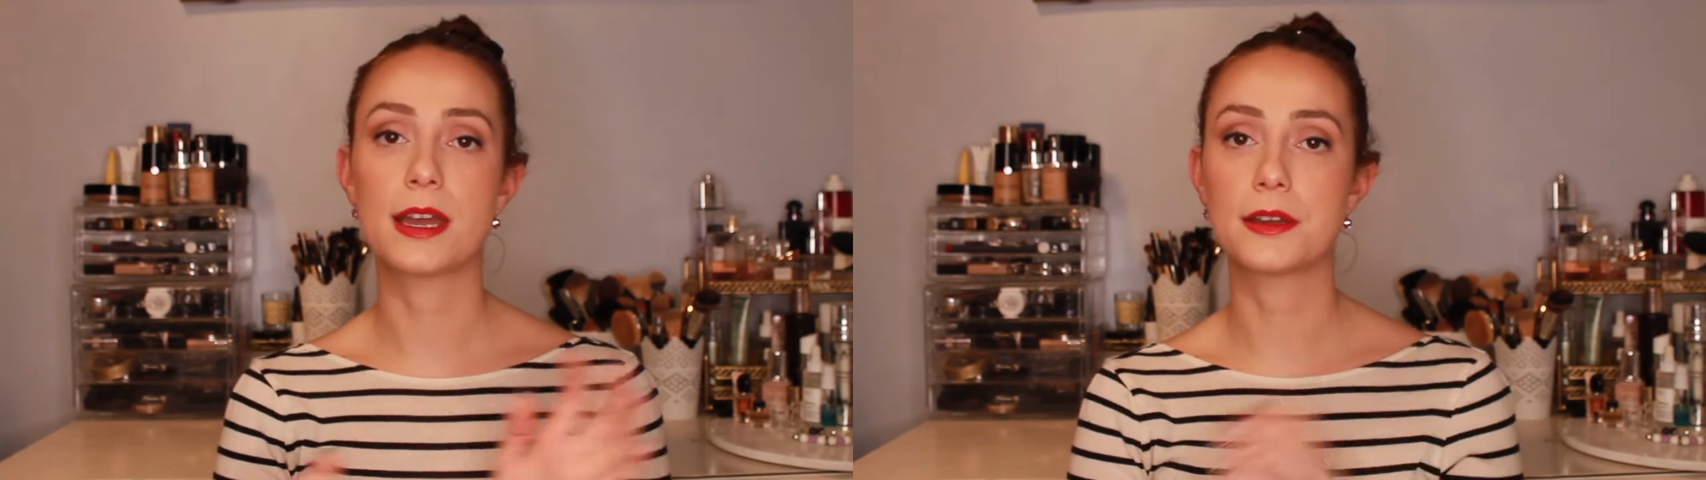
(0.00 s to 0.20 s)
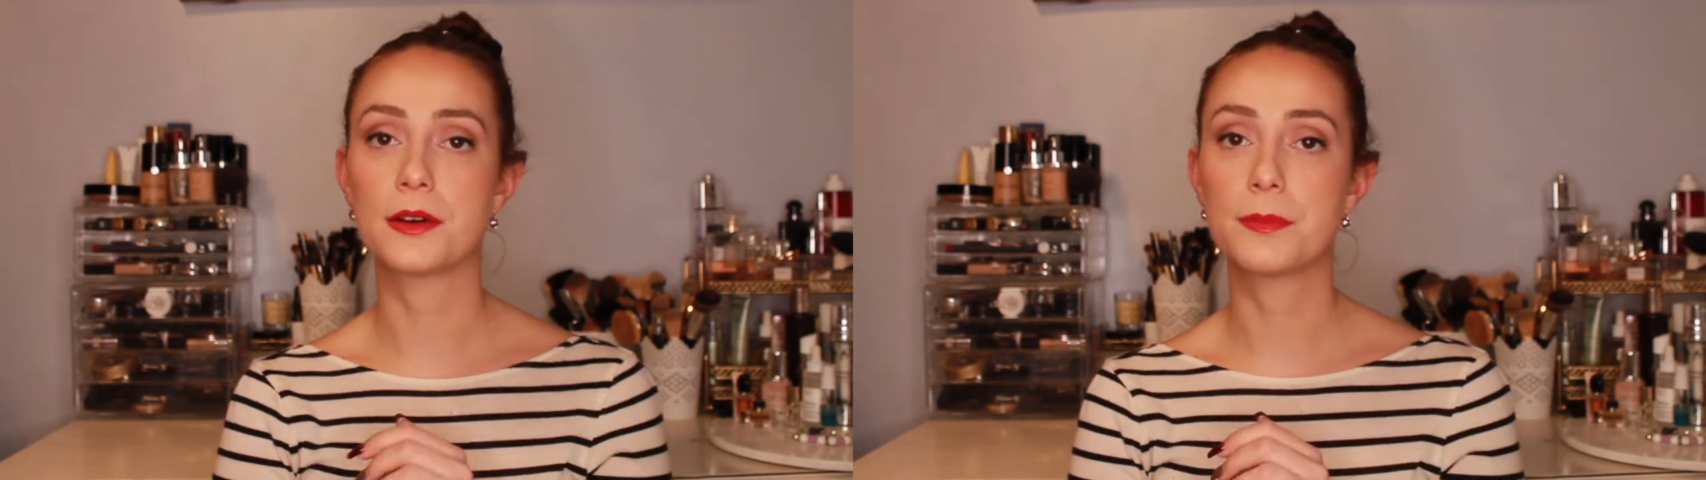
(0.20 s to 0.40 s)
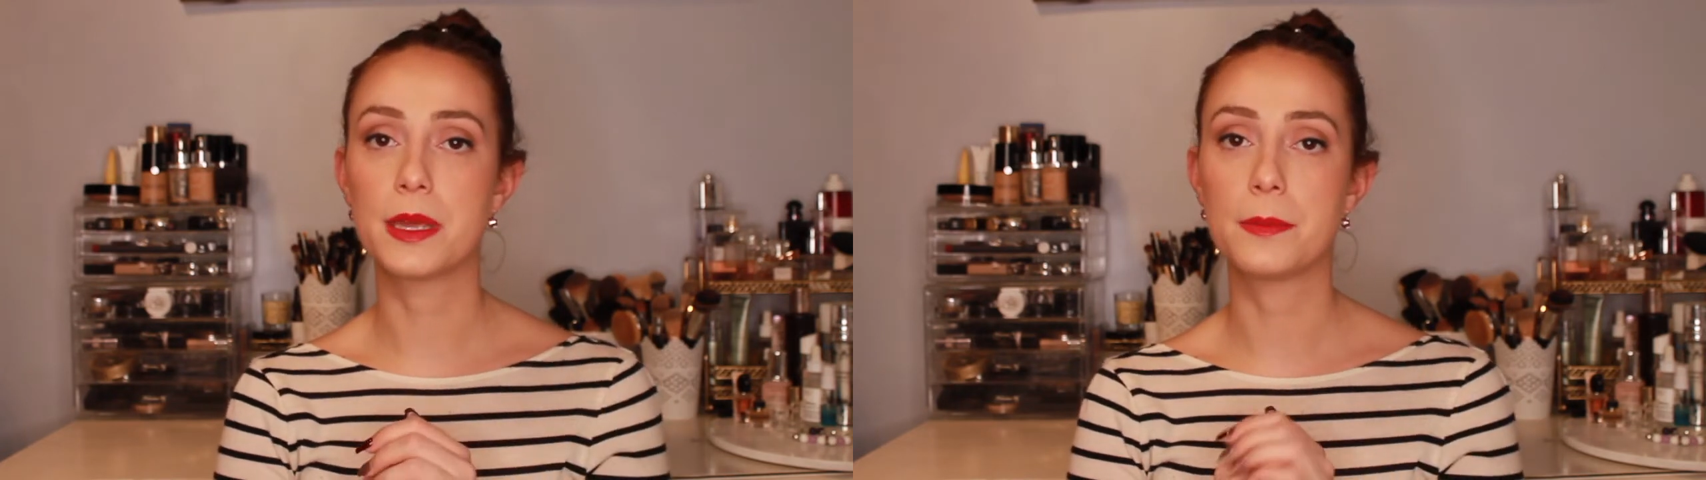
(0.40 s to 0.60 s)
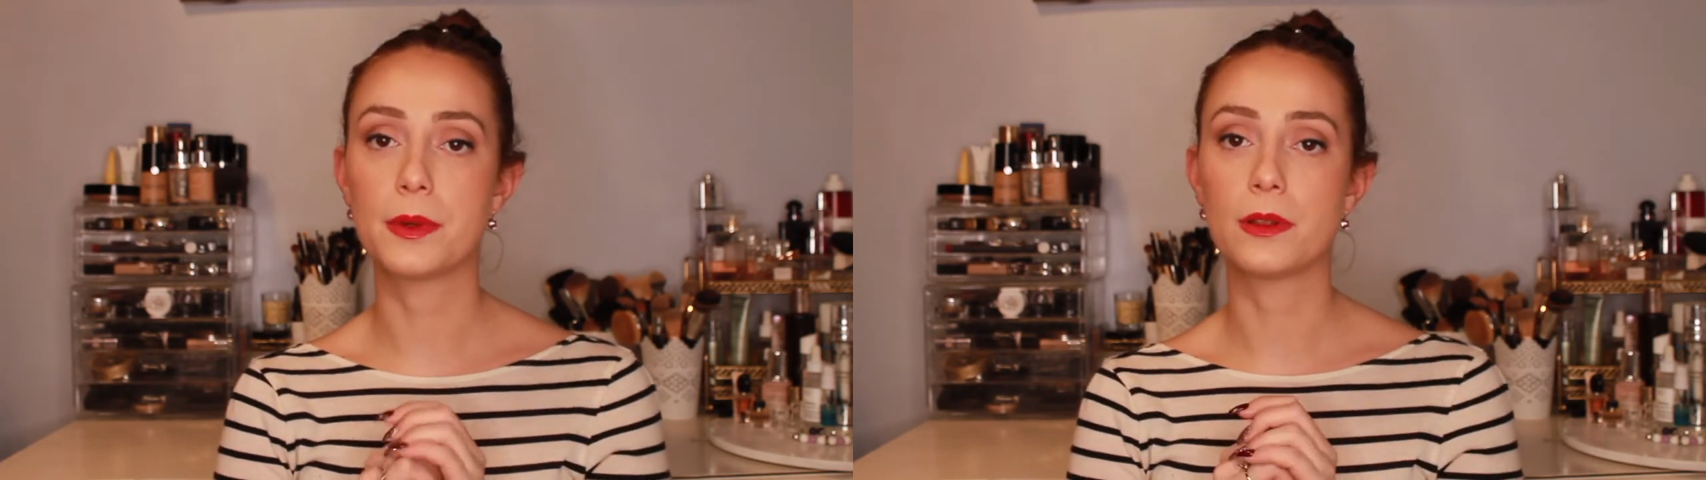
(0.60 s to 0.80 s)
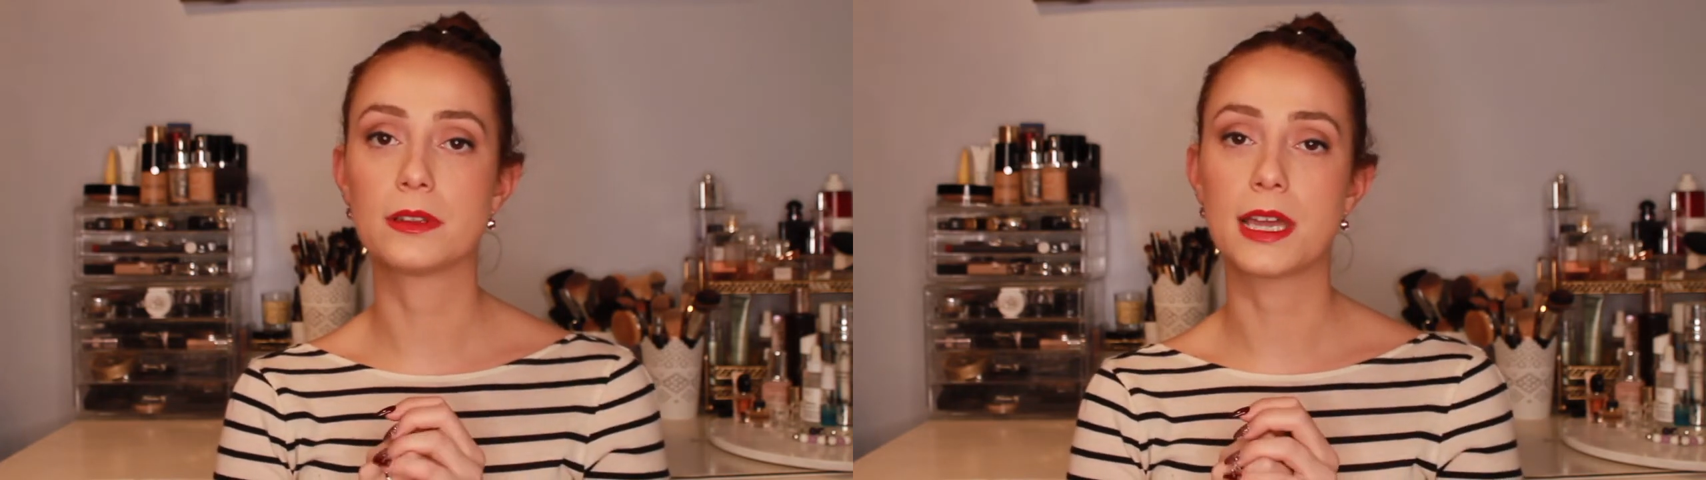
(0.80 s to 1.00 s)
I know
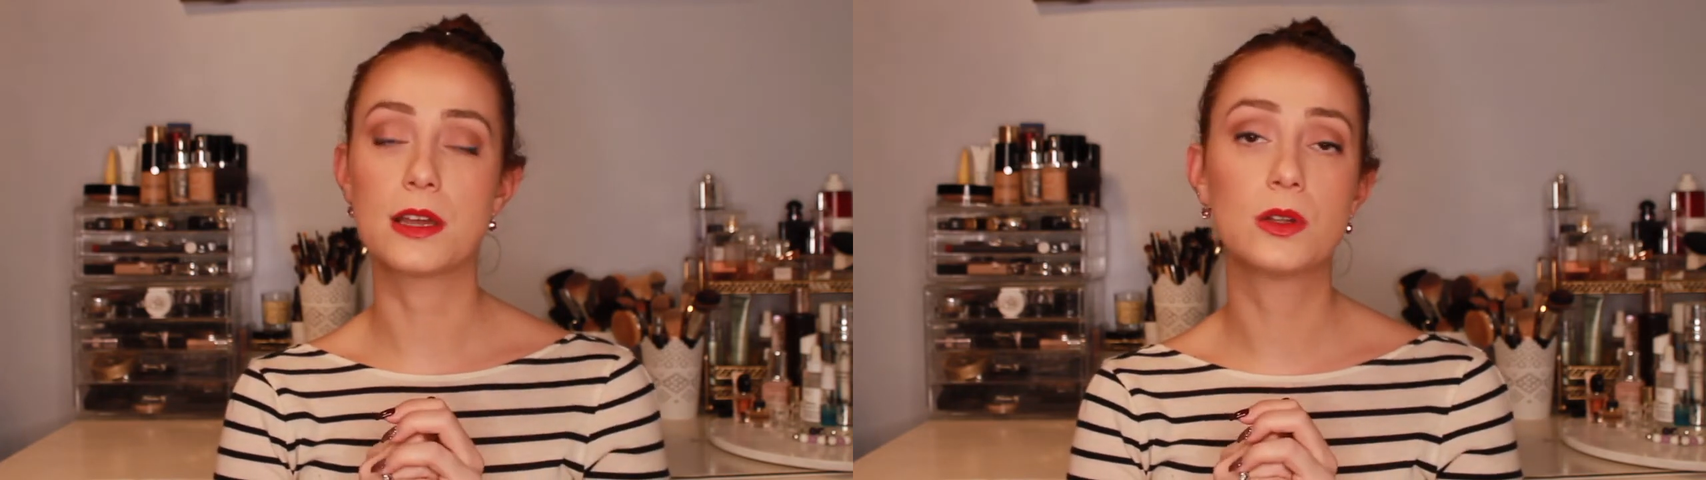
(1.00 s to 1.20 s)
people like